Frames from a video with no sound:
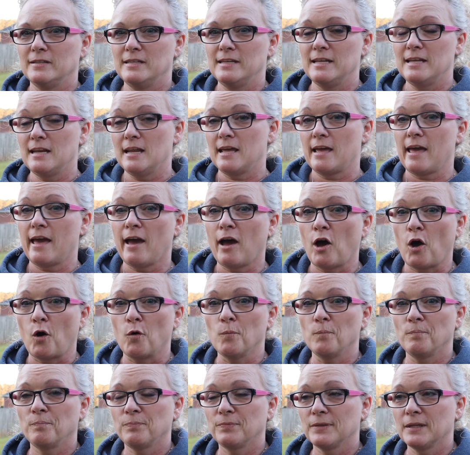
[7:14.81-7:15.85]
needing
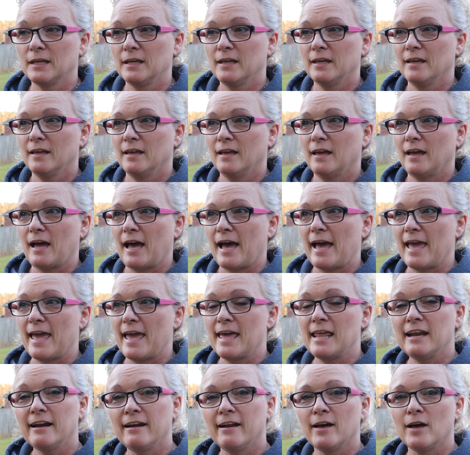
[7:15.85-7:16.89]
help, I
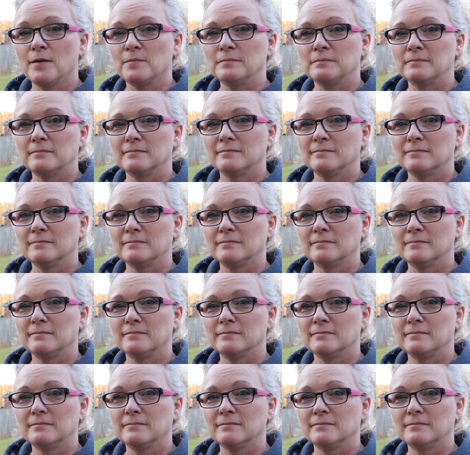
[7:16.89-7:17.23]
ended up